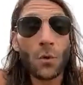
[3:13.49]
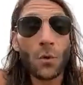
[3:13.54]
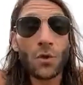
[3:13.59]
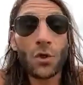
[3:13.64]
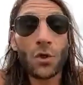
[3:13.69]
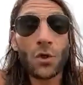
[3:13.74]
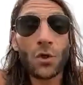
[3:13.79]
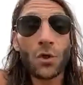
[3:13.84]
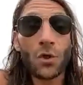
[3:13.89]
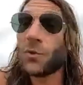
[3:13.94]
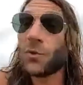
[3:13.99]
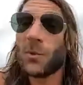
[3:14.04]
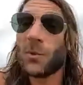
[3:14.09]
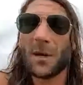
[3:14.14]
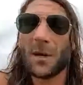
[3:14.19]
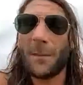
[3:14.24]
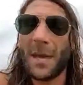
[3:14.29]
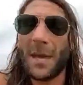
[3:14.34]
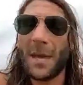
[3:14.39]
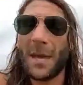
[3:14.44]
Shores was
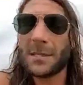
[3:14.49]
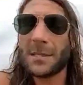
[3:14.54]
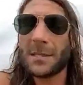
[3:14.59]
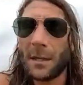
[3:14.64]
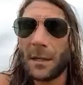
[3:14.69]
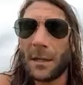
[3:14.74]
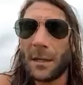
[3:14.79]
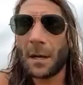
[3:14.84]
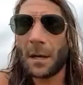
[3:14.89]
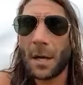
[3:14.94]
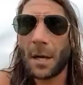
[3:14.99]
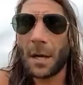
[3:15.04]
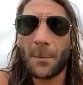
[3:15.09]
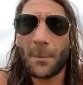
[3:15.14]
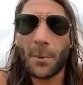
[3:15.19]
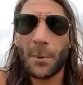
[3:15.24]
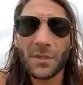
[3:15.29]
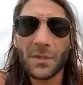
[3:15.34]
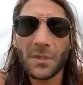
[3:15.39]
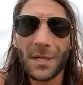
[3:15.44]
an amazing
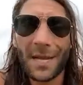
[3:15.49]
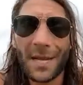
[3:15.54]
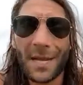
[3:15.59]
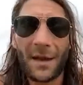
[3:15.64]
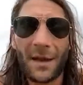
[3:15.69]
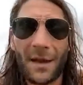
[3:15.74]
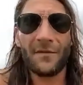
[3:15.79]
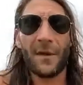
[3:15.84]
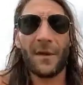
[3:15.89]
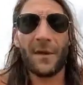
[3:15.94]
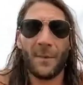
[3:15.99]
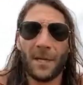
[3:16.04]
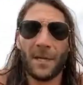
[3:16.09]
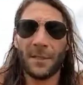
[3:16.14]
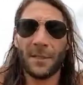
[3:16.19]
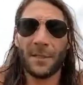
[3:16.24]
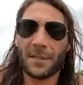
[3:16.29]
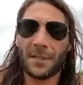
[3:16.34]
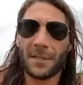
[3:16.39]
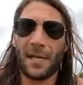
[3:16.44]
person to have there,
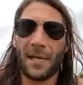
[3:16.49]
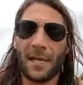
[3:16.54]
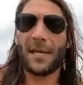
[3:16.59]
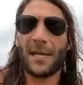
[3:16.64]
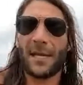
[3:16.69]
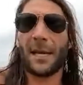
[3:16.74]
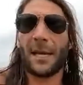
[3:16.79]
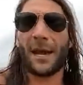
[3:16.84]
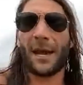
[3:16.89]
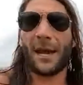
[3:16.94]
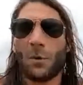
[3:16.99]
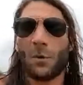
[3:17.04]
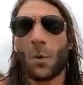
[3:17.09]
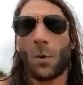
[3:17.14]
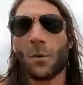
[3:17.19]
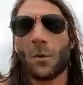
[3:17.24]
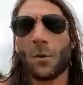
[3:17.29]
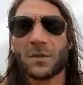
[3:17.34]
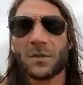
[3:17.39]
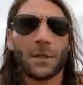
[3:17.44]
because I think
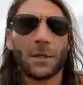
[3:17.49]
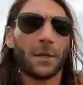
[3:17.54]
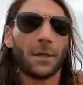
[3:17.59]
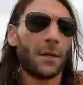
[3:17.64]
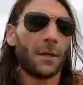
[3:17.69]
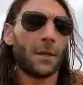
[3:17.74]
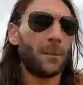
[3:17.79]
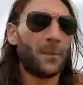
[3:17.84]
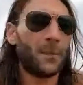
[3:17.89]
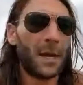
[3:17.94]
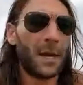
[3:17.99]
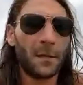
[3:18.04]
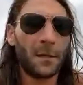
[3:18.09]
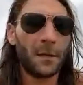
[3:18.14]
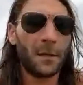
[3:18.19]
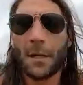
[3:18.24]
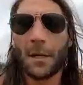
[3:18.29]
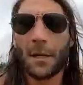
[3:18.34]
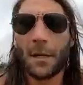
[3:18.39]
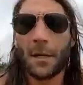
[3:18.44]
everyone was a little bit,
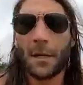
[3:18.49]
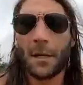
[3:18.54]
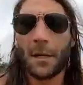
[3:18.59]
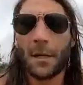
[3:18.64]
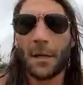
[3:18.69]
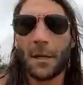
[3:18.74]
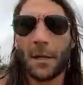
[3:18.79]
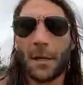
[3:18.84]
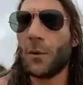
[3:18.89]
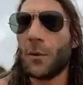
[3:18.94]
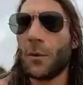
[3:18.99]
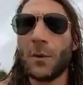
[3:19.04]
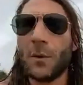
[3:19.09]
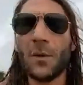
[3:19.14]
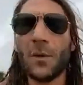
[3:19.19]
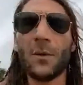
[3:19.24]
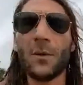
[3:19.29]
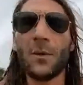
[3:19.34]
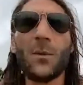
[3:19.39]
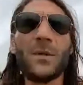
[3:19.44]

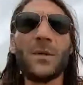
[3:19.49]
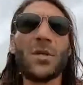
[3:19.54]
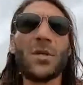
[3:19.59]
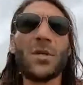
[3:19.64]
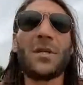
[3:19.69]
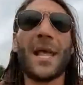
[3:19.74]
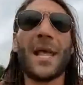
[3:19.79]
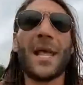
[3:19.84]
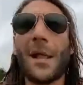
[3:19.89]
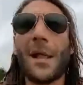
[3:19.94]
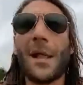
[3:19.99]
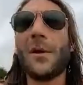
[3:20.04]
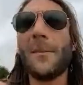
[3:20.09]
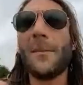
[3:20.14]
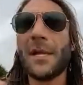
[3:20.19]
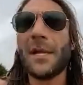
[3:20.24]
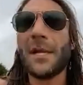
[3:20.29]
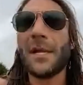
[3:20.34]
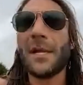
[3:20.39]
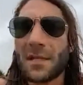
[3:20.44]
there was just
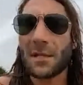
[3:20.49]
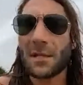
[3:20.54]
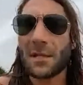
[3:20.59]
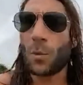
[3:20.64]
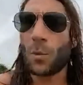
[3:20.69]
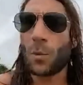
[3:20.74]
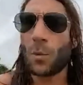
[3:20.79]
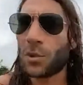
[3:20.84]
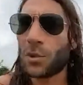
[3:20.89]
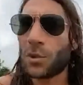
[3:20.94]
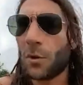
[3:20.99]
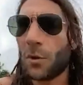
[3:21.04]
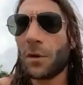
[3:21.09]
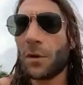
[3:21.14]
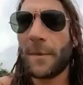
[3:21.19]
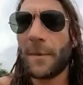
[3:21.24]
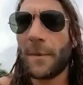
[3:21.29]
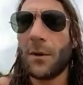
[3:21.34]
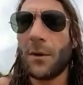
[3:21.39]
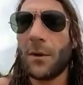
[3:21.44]
elements that they weren't sure
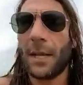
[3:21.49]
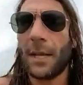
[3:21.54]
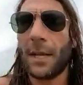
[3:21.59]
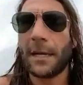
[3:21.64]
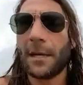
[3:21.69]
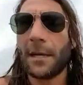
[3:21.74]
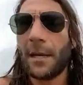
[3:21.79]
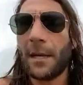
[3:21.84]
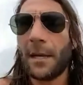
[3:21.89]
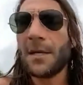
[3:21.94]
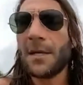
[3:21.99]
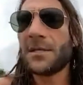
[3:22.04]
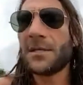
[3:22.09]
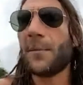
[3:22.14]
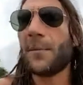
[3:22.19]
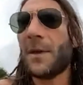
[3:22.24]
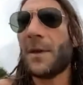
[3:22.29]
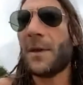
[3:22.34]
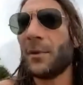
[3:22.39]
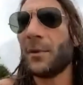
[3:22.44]
about. Like,
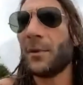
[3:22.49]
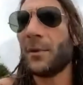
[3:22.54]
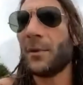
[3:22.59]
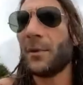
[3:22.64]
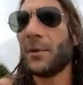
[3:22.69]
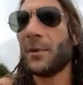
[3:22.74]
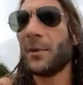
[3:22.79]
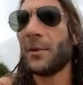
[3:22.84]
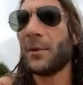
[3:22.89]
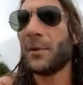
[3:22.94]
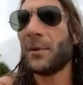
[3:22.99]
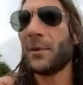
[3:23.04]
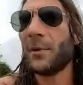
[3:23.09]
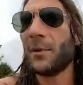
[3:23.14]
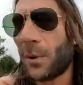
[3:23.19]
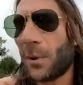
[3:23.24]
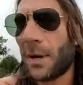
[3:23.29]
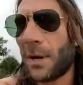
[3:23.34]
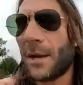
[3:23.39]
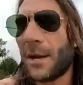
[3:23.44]
some people didn't know how to
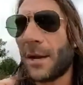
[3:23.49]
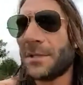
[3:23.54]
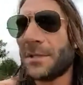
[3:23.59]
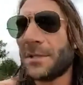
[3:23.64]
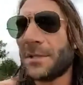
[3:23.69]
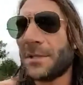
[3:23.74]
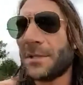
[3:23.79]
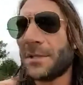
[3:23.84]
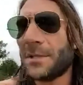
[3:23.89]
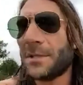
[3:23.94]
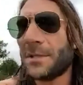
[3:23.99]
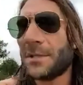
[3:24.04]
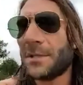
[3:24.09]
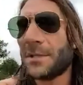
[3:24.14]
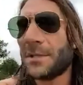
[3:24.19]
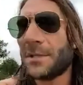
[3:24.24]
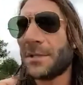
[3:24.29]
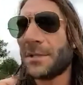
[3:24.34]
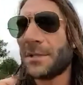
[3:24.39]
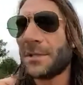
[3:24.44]
pronounce my
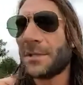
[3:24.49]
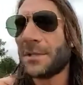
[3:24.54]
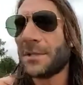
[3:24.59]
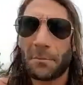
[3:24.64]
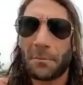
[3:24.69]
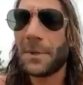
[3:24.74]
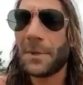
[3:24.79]
character's name.